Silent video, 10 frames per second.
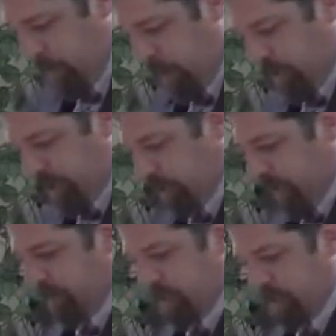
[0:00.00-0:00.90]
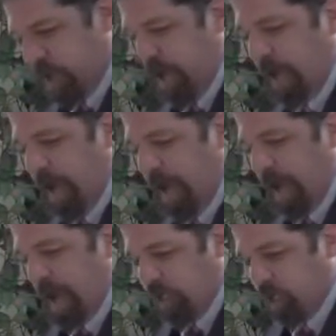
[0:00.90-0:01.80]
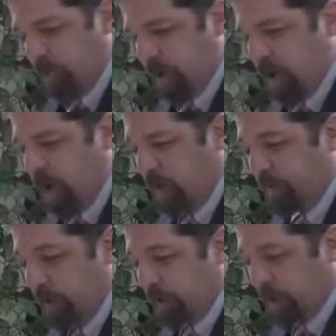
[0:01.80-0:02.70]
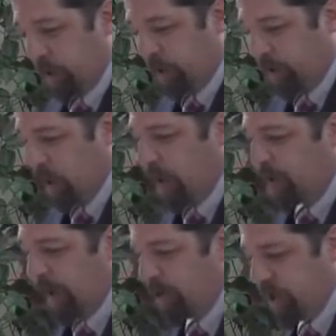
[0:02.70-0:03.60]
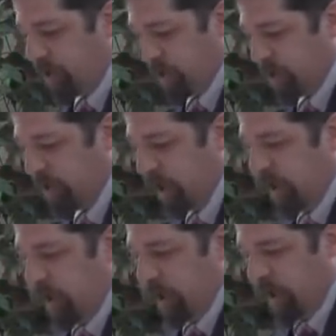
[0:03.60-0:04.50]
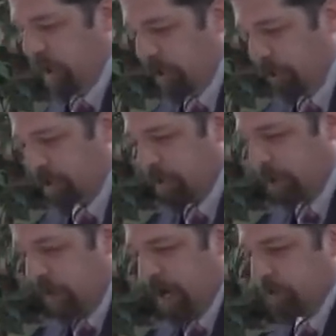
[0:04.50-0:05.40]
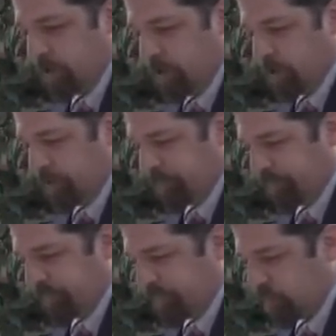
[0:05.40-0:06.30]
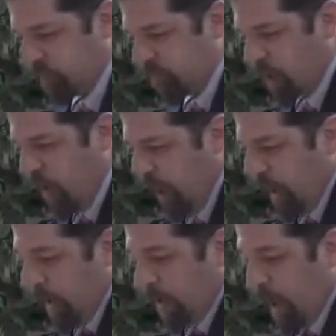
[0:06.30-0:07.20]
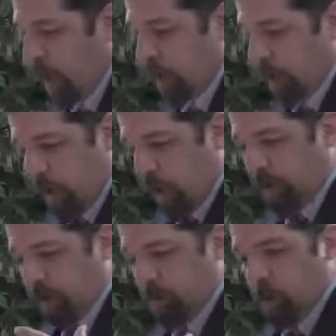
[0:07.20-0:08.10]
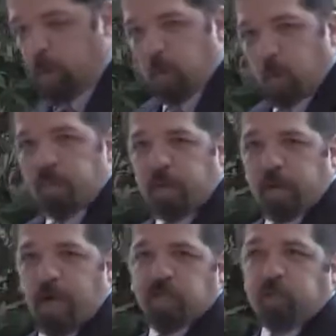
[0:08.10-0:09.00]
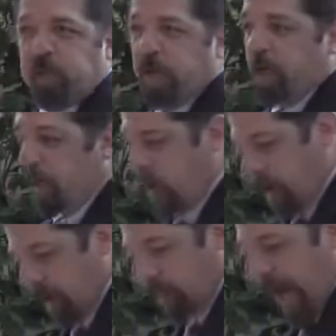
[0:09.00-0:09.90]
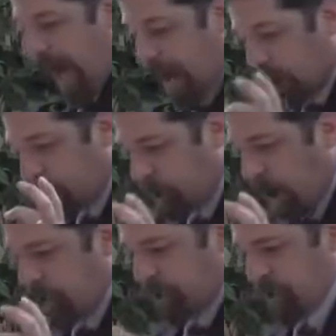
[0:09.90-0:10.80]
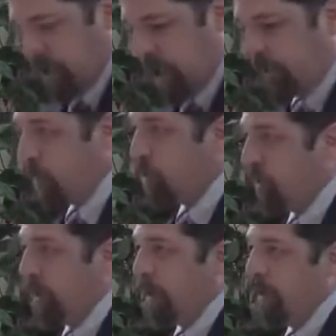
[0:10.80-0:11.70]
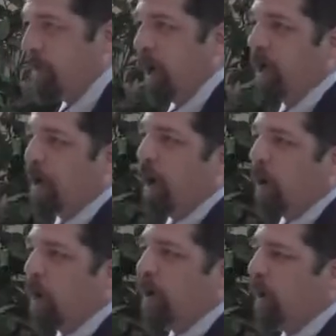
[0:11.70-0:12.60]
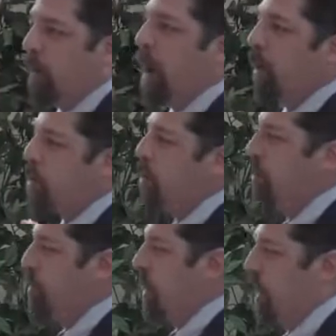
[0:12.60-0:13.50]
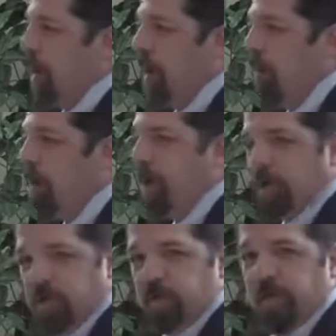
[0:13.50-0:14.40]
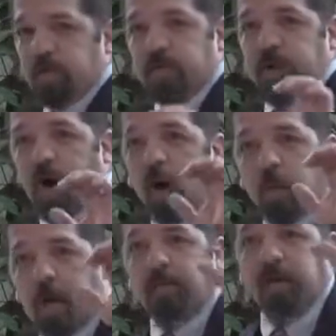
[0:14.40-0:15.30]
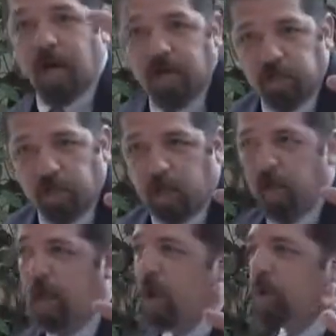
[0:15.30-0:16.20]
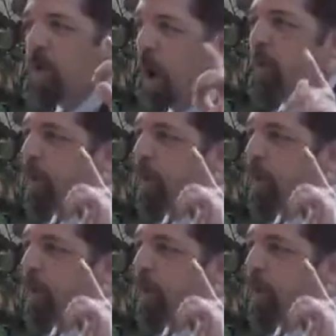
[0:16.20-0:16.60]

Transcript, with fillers: missions of the Son and Spirit, and first clearly taught by Jesus and His apostles." Now, you'll note that Warfield does speak here of adumbrations of the Trinity, but unlike earlier writers who use that language, he doesn't think that they are revelational. No